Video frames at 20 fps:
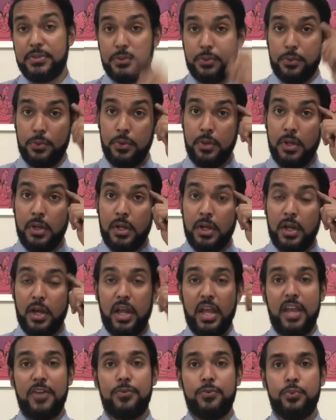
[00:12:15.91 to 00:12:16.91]
So
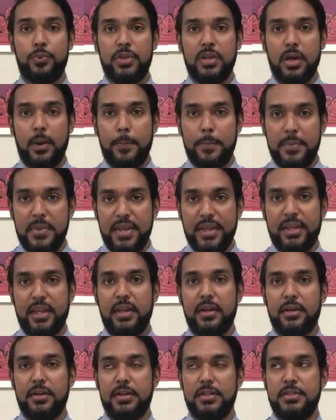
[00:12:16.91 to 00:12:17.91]
if we are
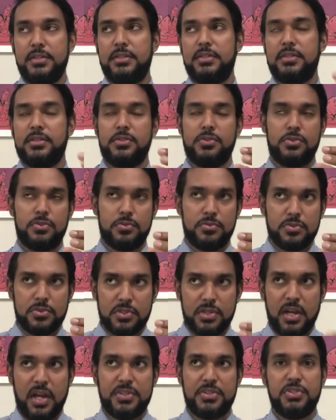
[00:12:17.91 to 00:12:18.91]
making goods,
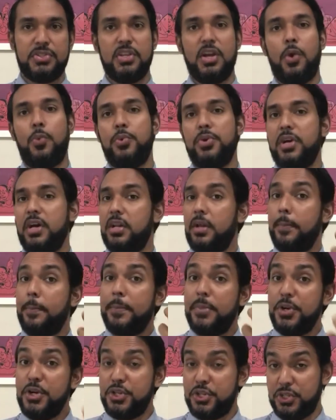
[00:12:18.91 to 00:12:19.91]
chances are we are
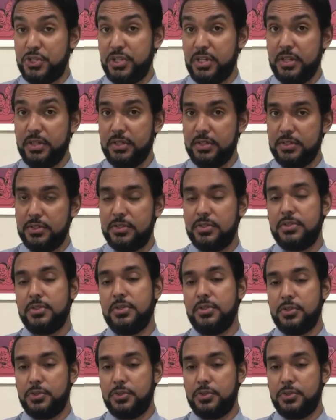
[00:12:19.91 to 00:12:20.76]
not purchasing goods.